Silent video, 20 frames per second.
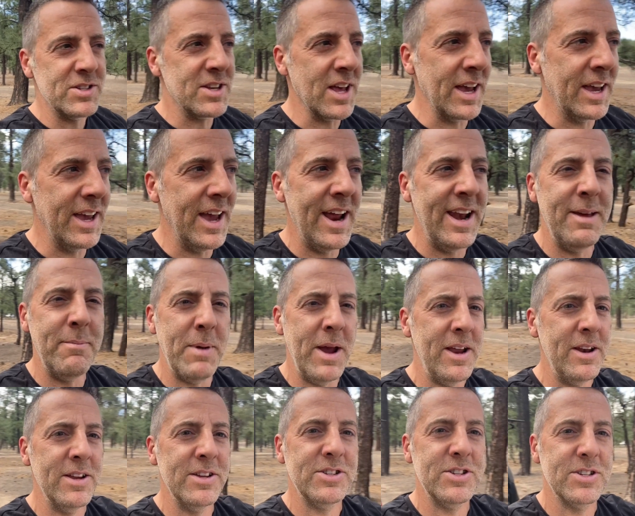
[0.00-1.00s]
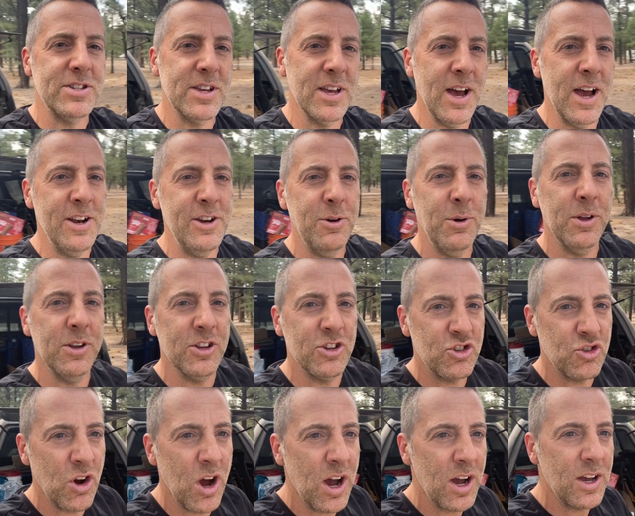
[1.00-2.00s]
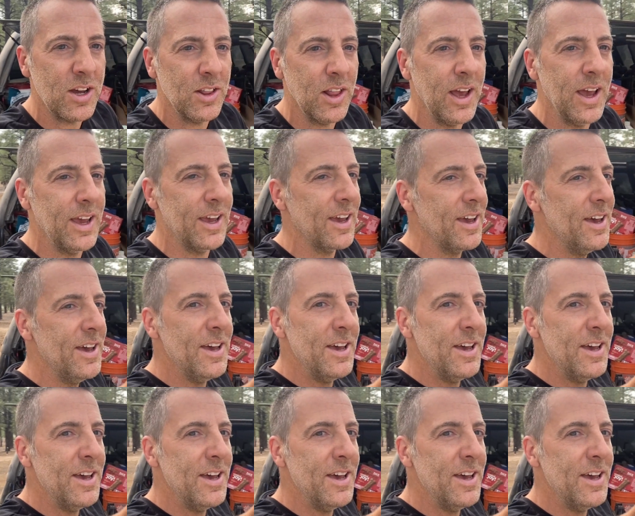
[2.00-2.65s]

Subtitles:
Like any maintenance I do on the truck, like